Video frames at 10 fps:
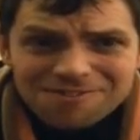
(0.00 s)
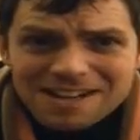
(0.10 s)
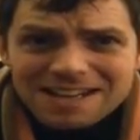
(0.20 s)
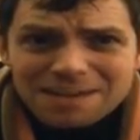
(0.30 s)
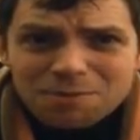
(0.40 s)

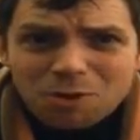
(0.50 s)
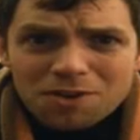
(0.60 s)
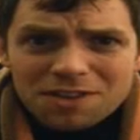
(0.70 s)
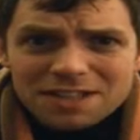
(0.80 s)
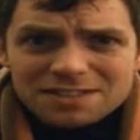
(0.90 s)
really
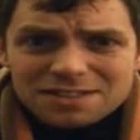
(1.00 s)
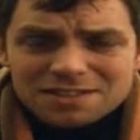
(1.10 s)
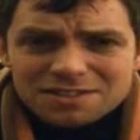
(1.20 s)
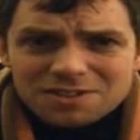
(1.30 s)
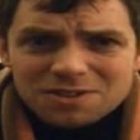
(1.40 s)
important things
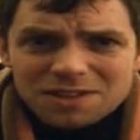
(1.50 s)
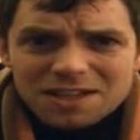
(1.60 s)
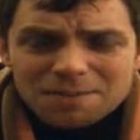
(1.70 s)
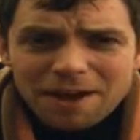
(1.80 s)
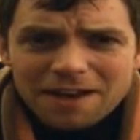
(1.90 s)
to
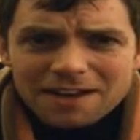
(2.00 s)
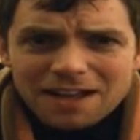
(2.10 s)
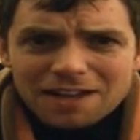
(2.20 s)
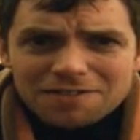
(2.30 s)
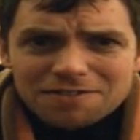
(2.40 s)
think about in
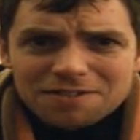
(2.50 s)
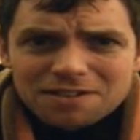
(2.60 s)
life.